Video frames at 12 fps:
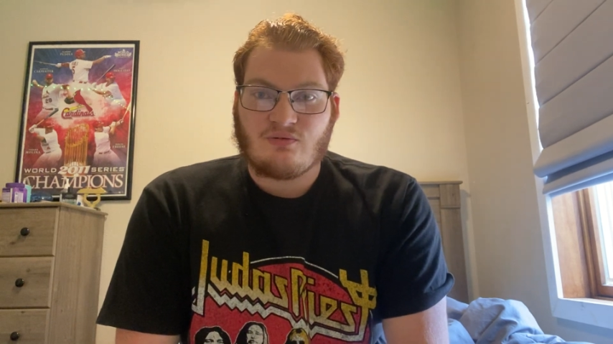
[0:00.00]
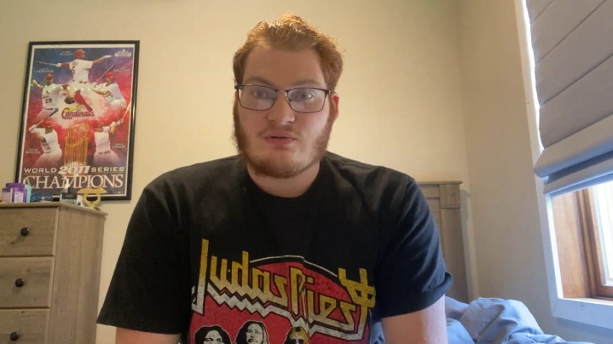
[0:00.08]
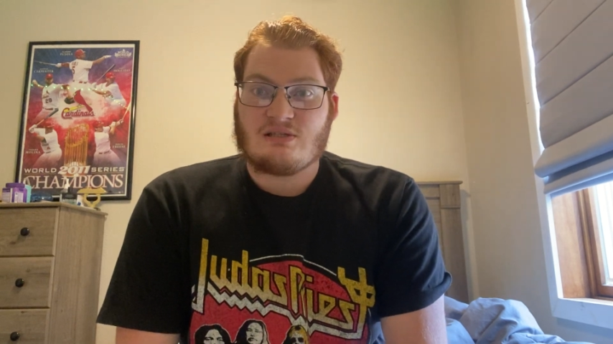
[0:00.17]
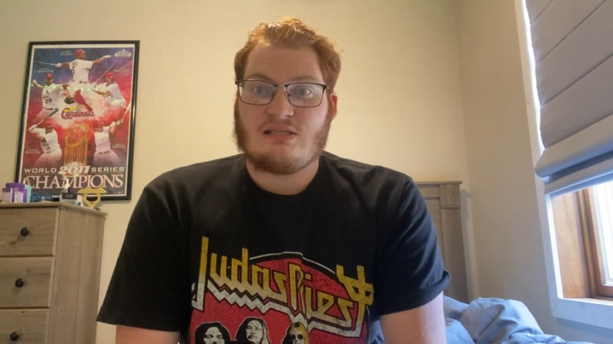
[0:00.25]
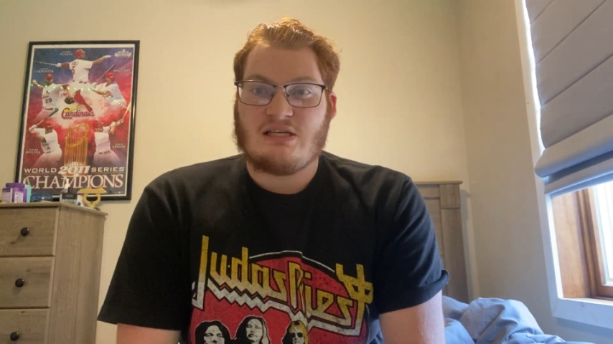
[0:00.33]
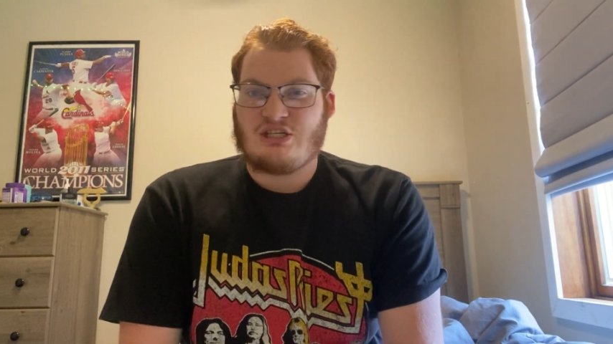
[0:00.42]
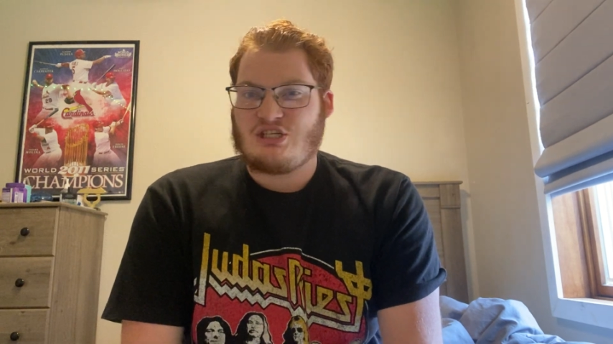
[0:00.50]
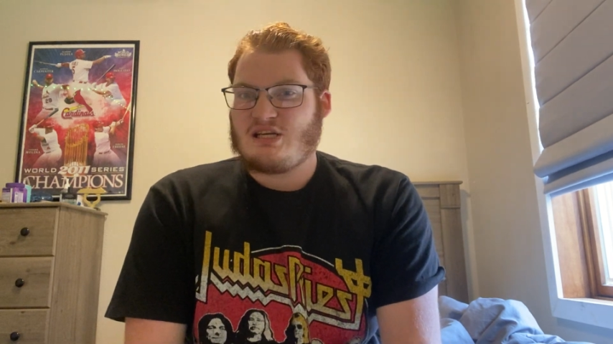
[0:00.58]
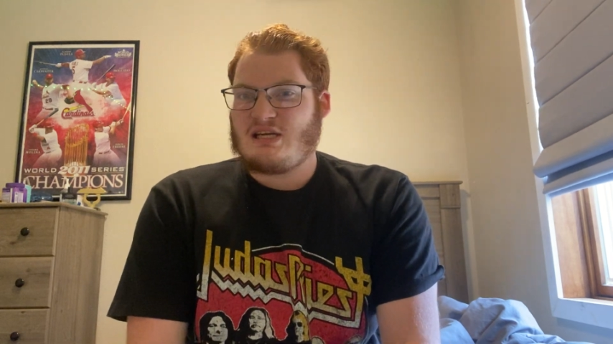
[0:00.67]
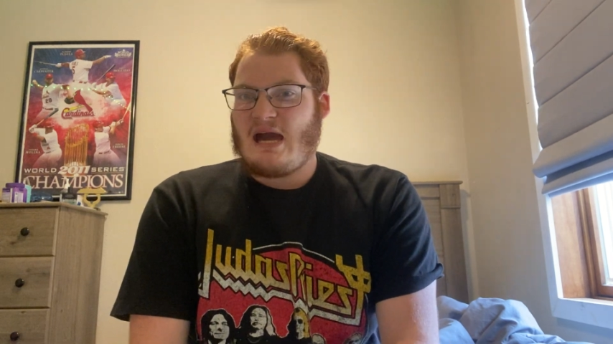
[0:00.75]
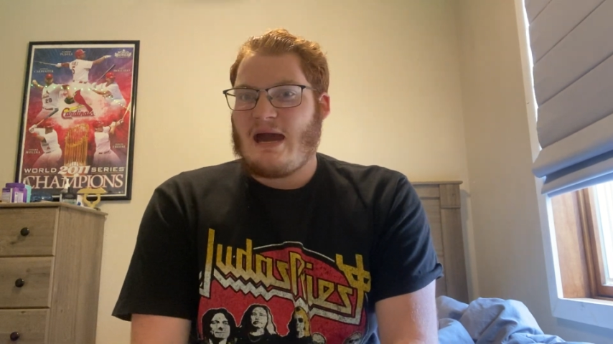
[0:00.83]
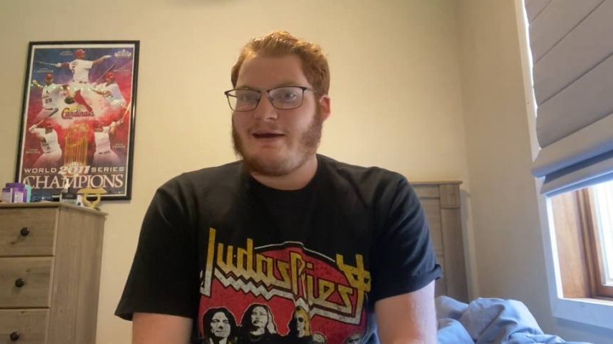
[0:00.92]
versus the
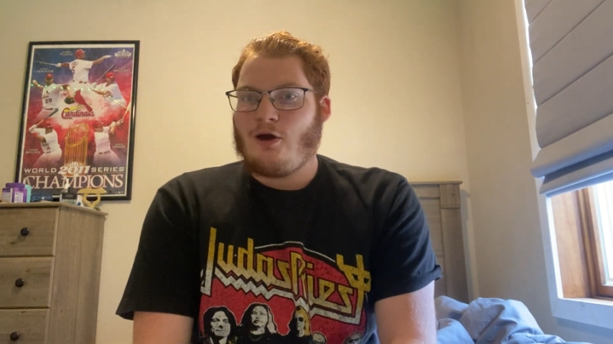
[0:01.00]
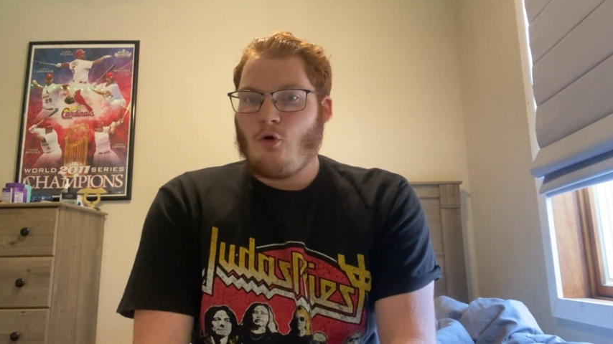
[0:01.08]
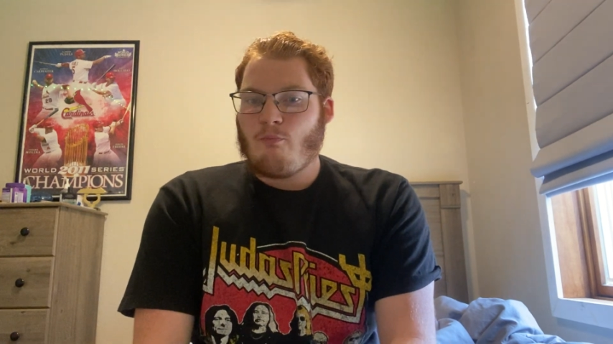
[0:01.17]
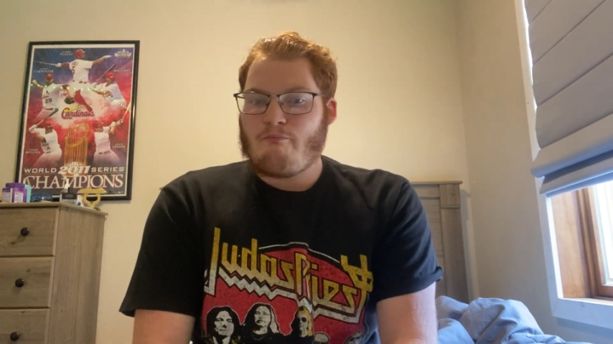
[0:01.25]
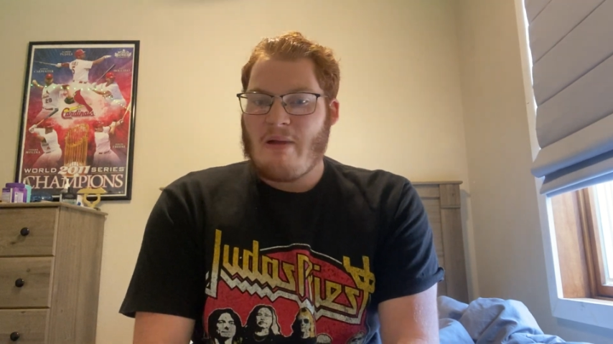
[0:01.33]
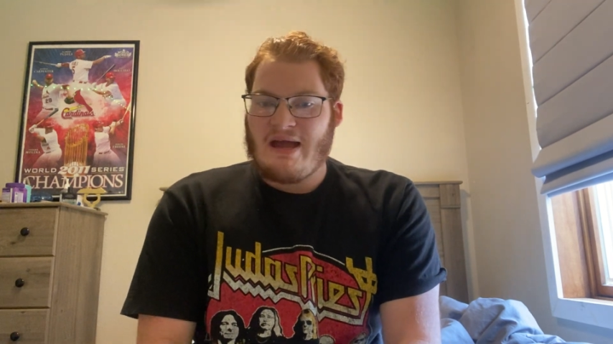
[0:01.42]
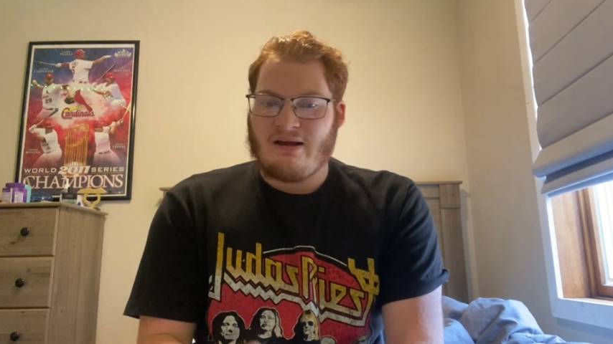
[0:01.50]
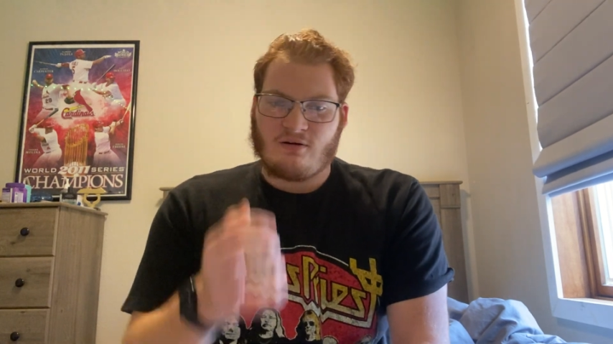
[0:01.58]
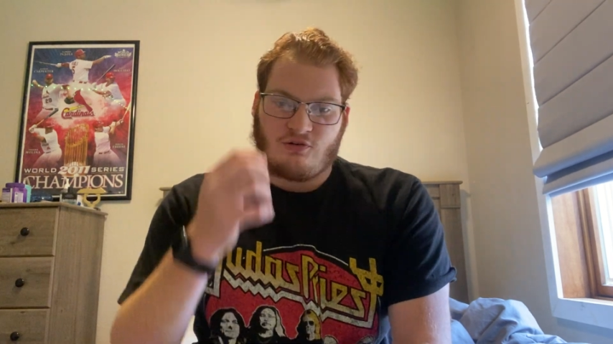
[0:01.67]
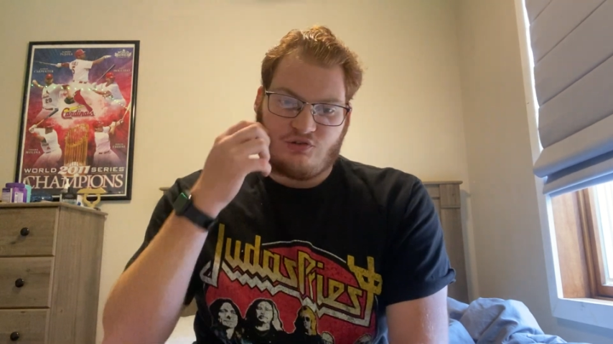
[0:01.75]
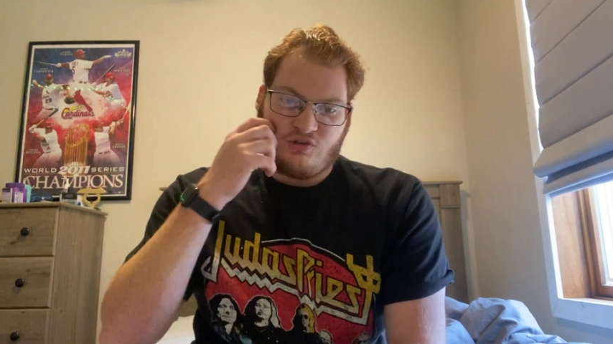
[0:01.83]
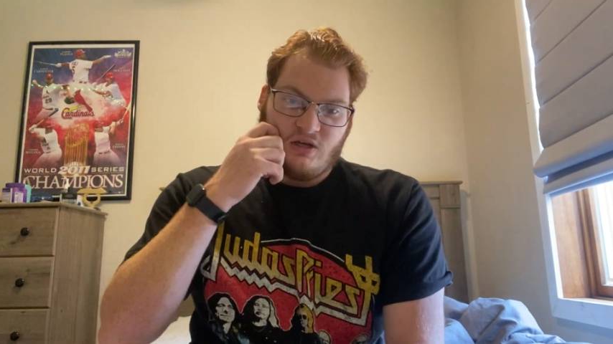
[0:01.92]
Chicago
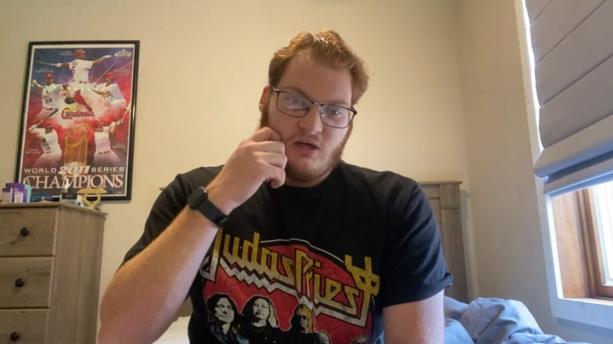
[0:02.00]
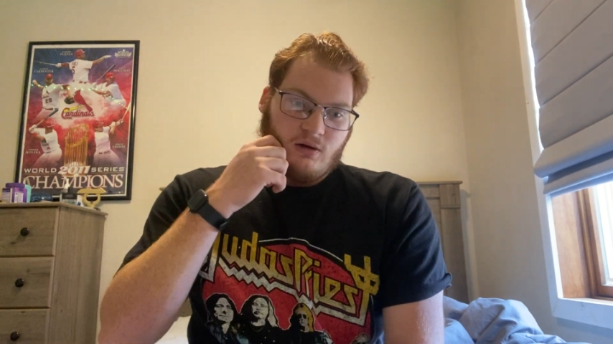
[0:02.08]
Bears.